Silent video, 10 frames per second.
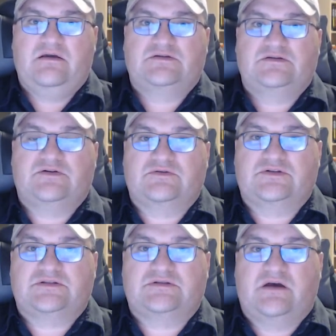So
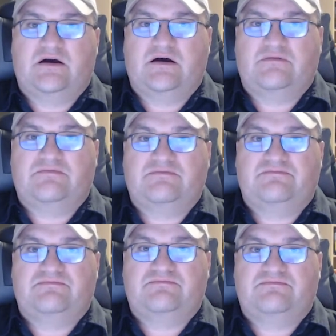just
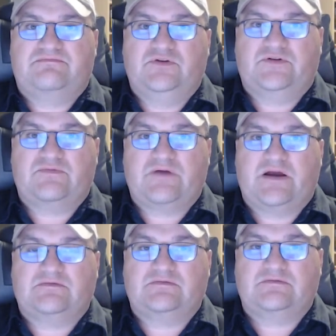look
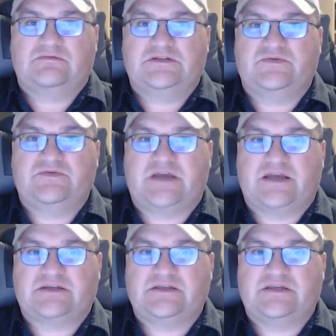around, see what you
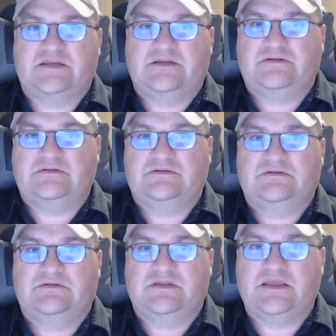actually need,
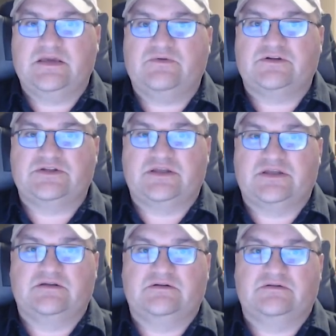get what you
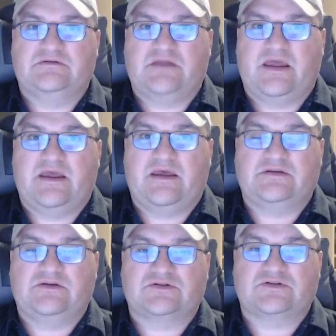need,
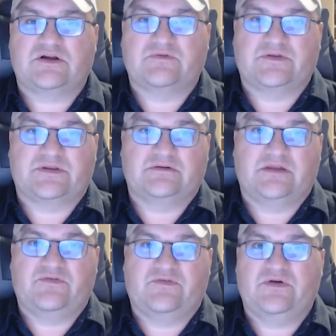and start with it.
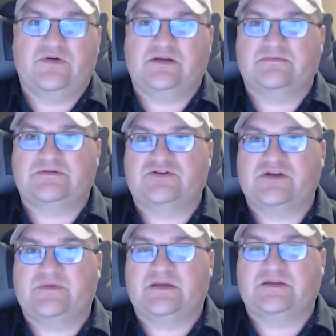If you end up
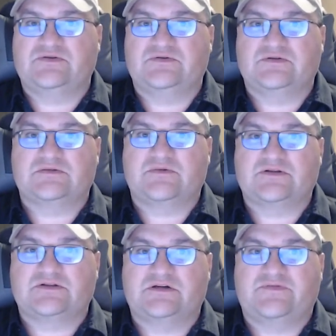streaming and doing some
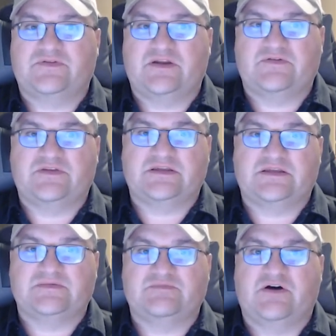other stuff and everything
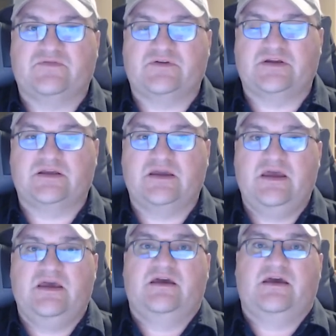keeps buffering,
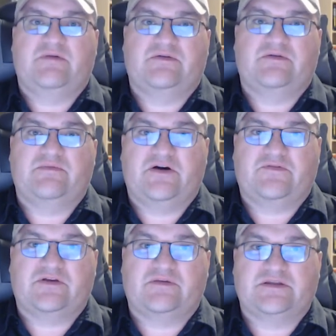and by the way,
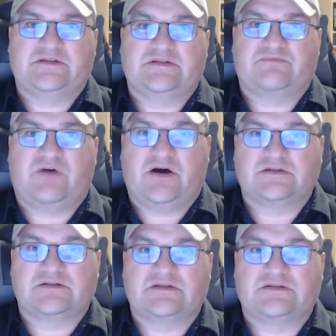buffering means it
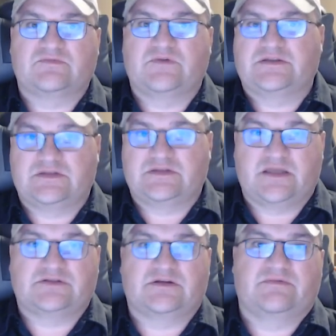pauses and waits to
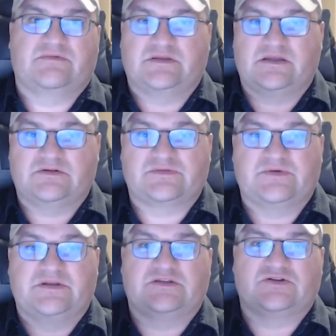catch up. You get that little
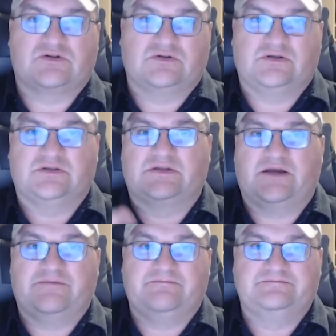spinny circle all the
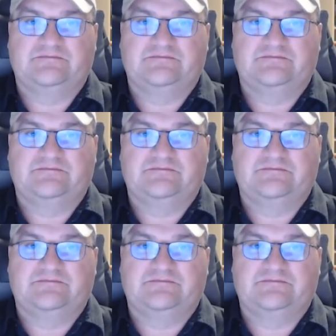time.